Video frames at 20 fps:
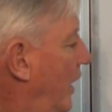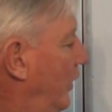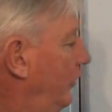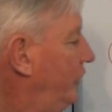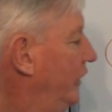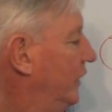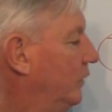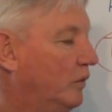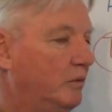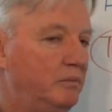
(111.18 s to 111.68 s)
I
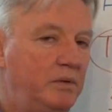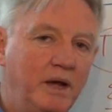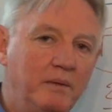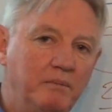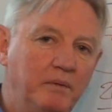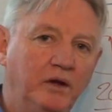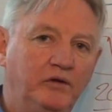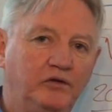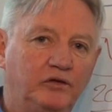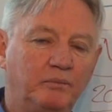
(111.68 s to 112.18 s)
said it would be
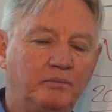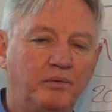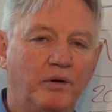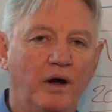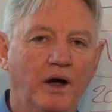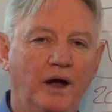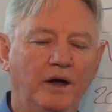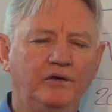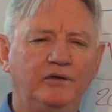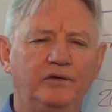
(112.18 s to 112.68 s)
a big
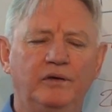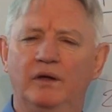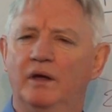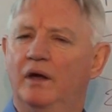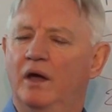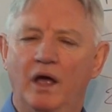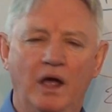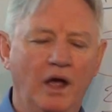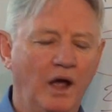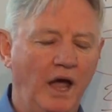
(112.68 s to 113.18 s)
surprise.
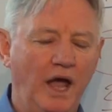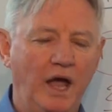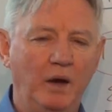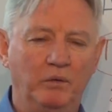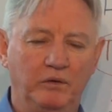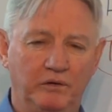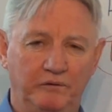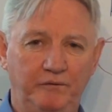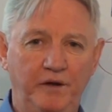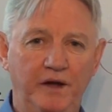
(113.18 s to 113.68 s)

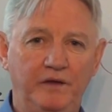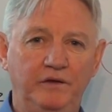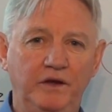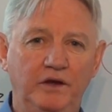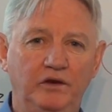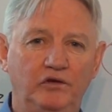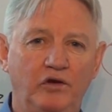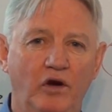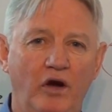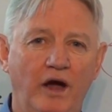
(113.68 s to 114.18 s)
It would affect
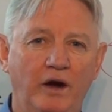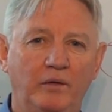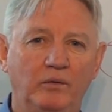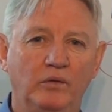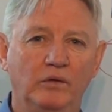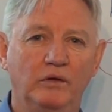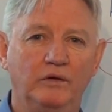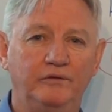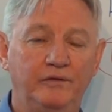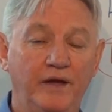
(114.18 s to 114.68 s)
the entire
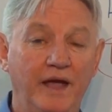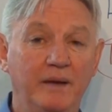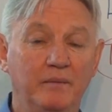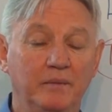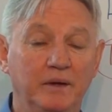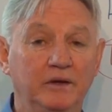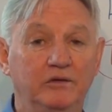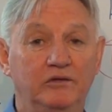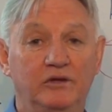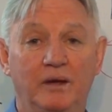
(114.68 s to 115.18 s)
royal
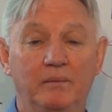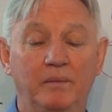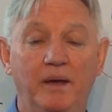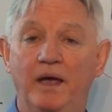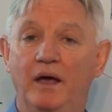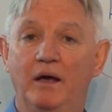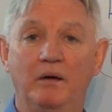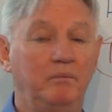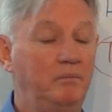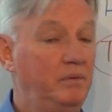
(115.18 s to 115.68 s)
family
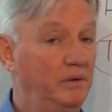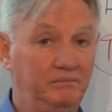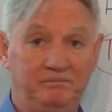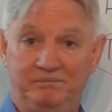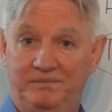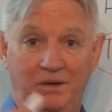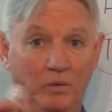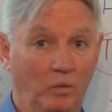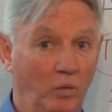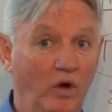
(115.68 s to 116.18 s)
somehow, but
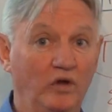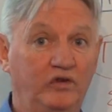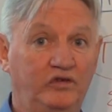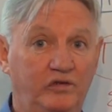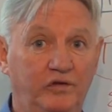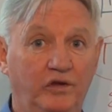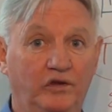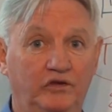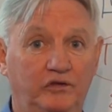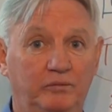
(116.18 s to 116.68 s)

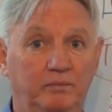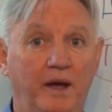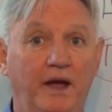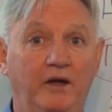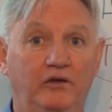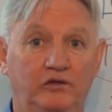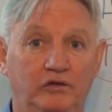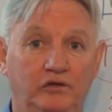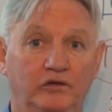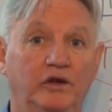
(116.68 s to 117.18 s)
watch this
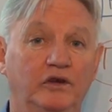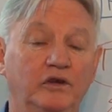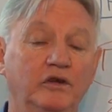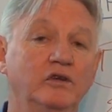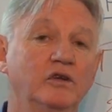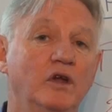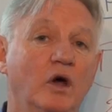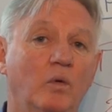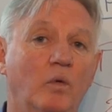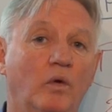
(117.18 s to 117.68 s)
space, because I
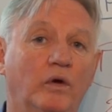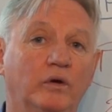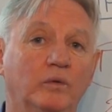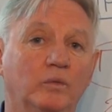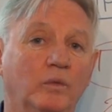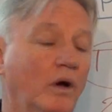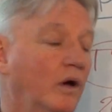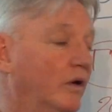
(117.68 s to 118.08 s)
didn't know what it